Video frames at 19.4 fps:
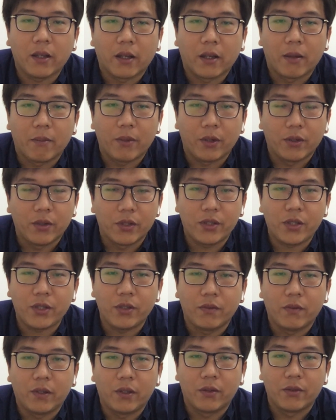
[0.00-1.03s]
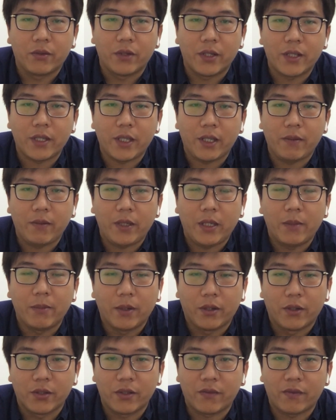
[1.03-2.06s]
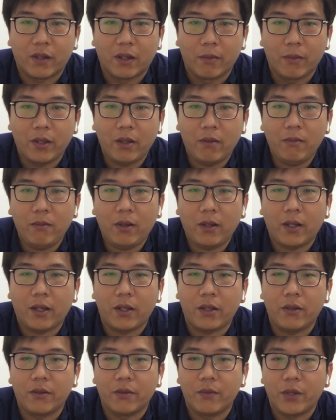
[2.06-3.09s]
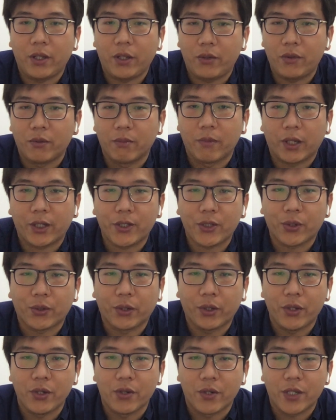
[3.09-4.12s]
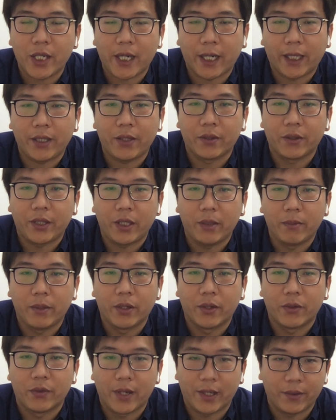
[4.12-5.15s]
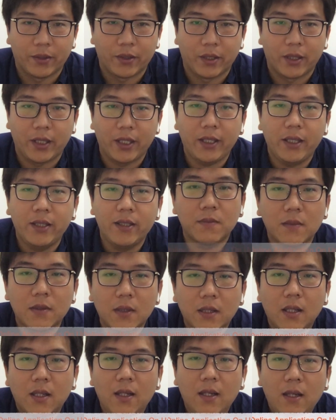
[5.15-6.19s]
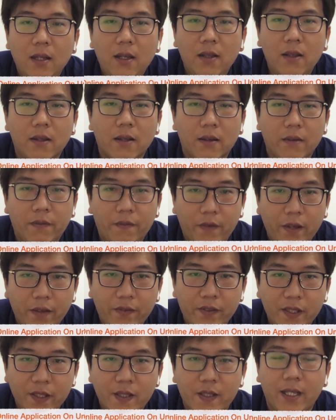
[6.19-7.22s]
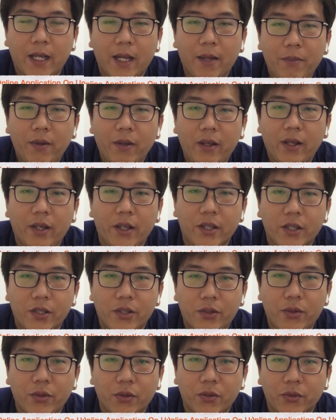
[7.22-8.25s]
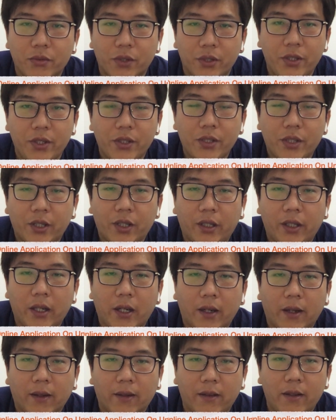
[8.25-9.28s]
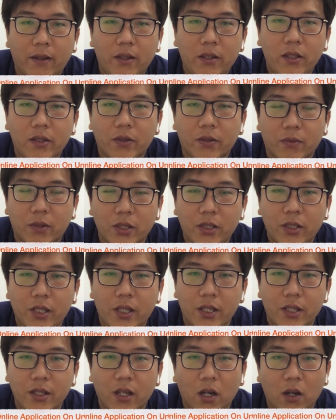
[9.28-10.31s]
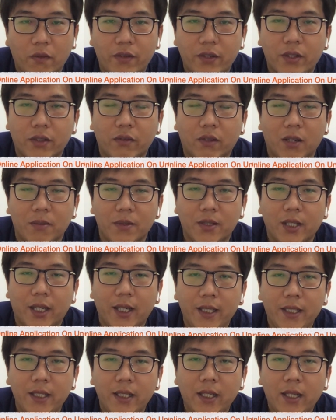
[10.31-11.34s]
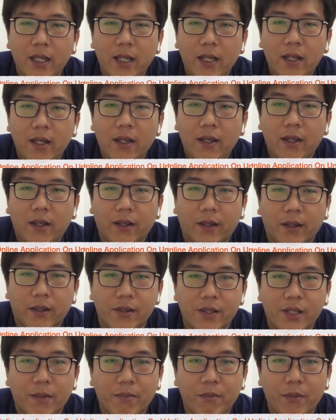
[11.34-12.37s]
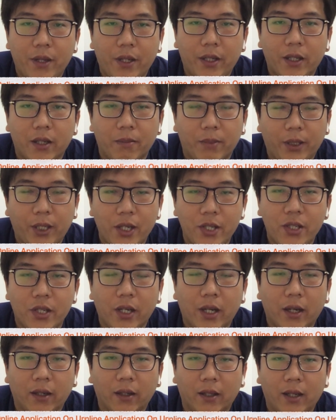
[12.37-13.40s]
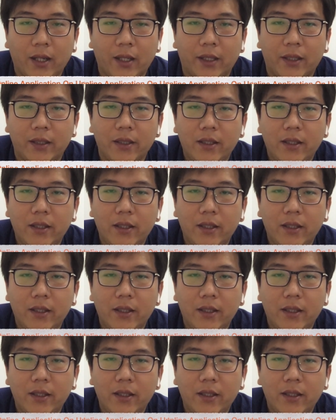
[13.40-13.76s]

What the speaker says: because you will receive emails from them and you need to make sure you check your email regularly. The fifth step is to register on the university's official website and submit the application online,